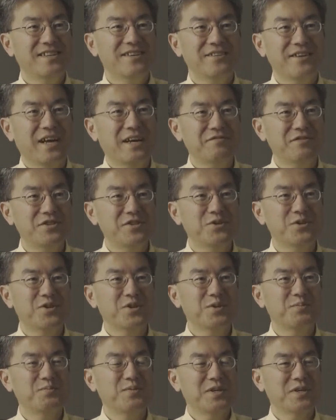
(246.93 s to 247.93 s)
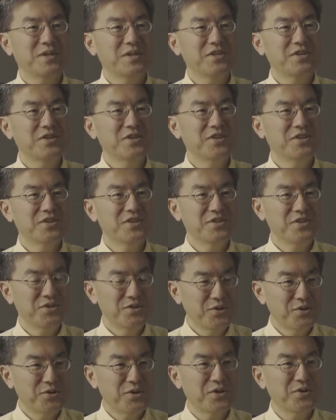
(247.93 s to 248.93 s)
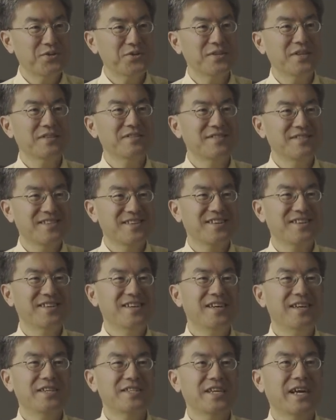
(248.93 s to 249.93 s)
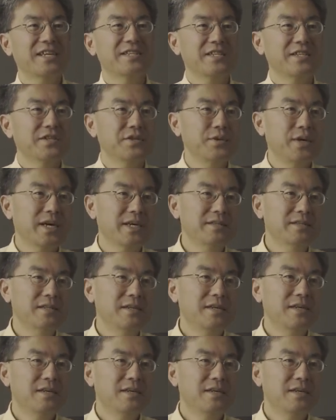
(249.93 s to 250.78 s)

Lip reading: you have Europe, euros and Chinese yuan.